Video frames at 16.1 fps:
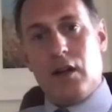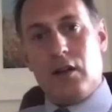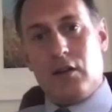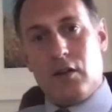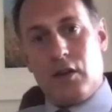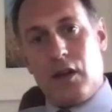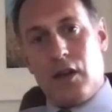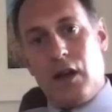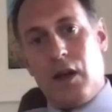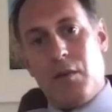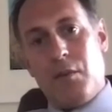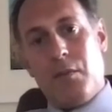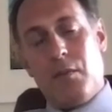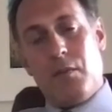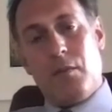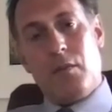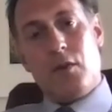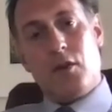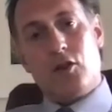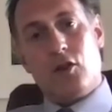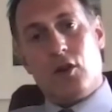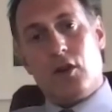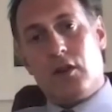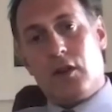hip
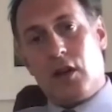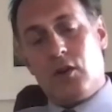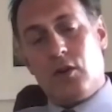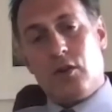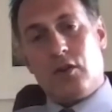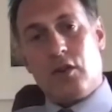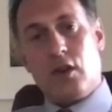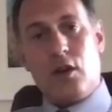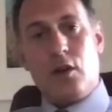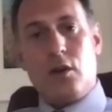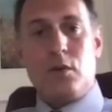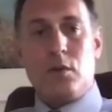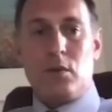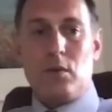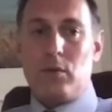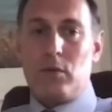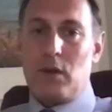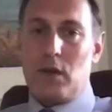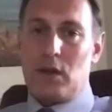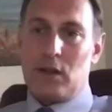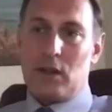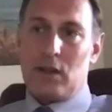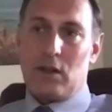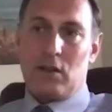joint, and also
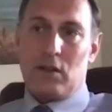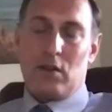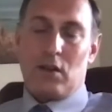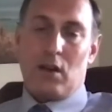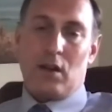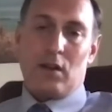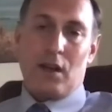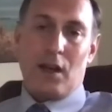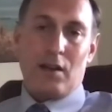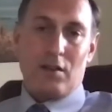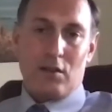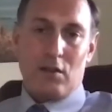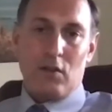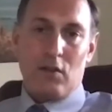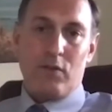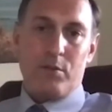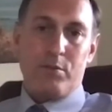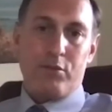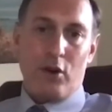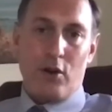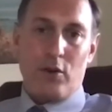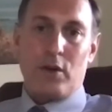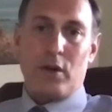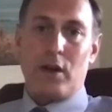in certain cases of
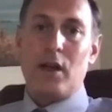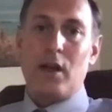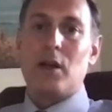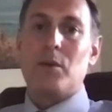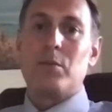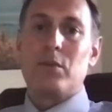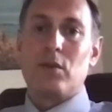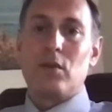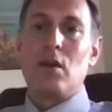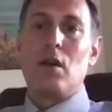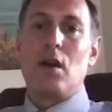broken hips.